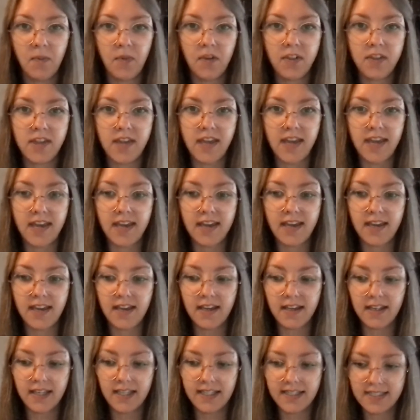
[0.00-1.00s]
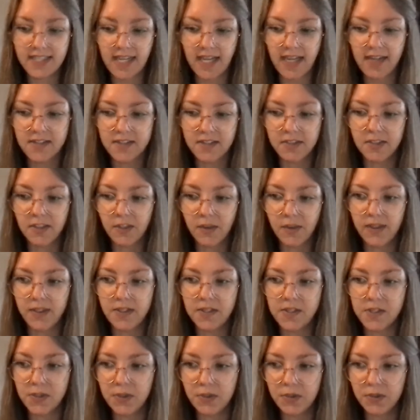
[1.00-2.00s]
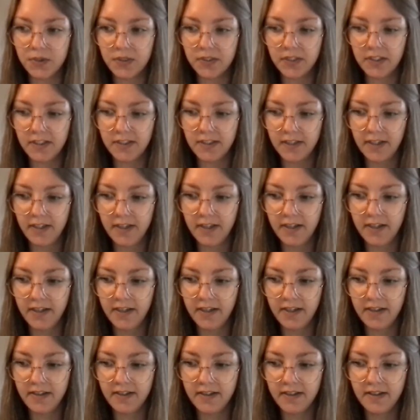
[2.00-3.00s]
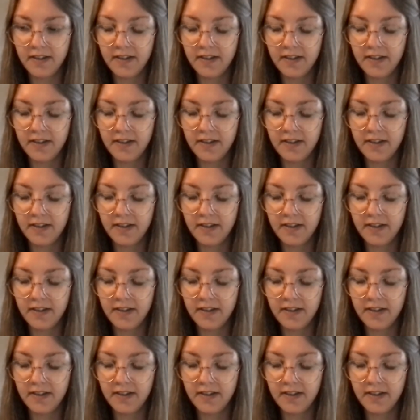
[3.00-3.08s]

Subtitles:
they can tend to go into, like